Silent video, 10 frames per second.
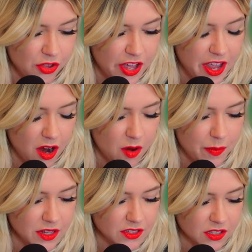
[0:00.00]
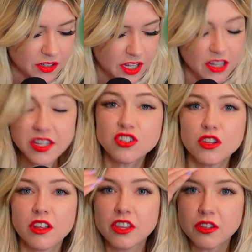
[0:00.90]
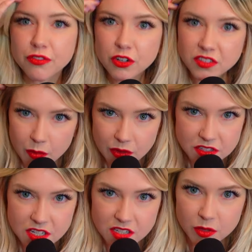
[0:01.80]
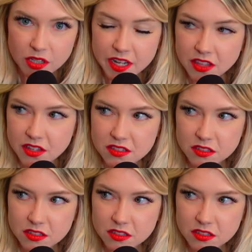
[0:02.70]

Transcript: They are basically, it's actually, I think, the first time we've seen something like this.